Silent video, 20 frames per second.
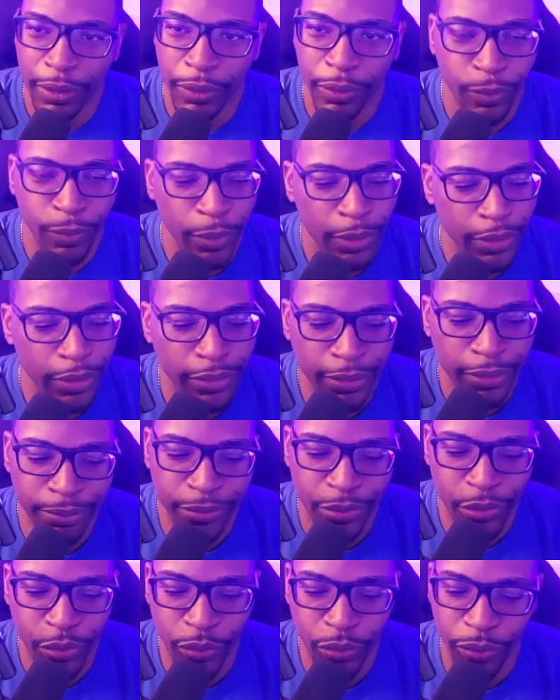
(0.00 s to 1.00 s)
welcome
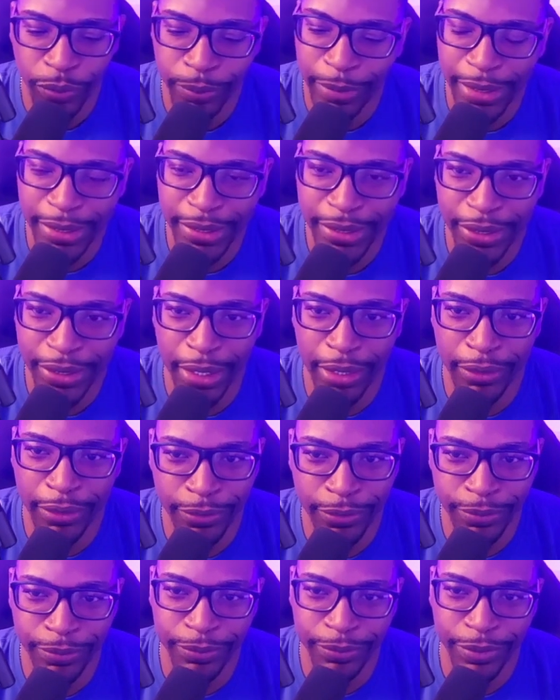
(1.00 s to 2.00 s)
to my channel.
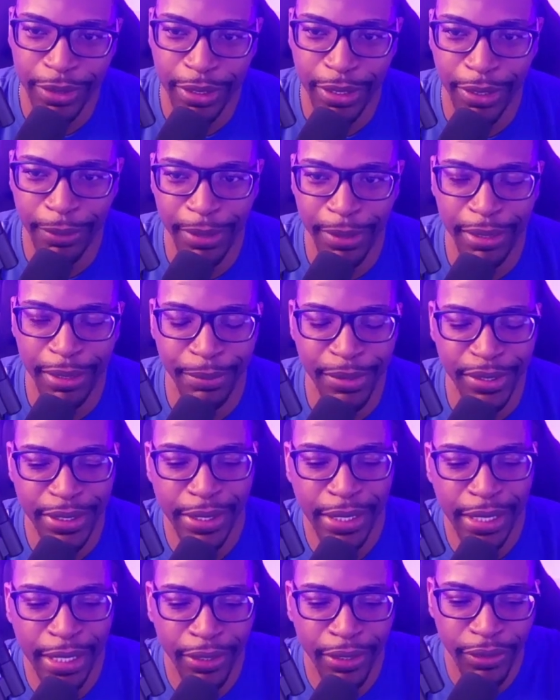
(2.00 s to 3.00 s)
Hey, my name is
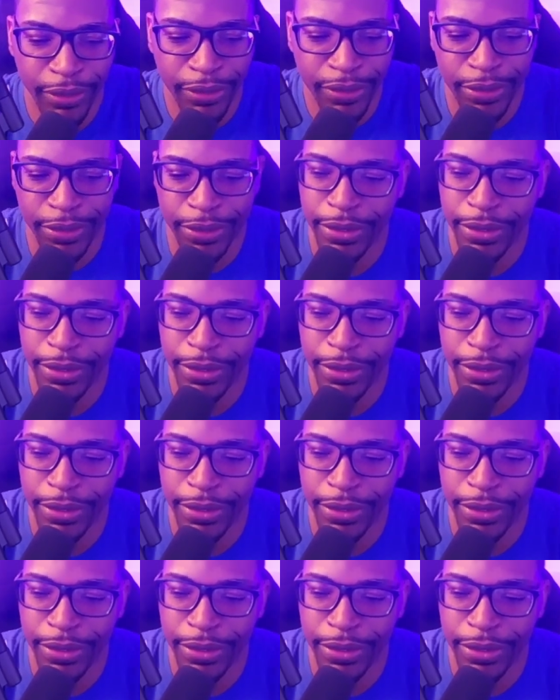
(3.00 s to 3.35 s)
Thaddeus.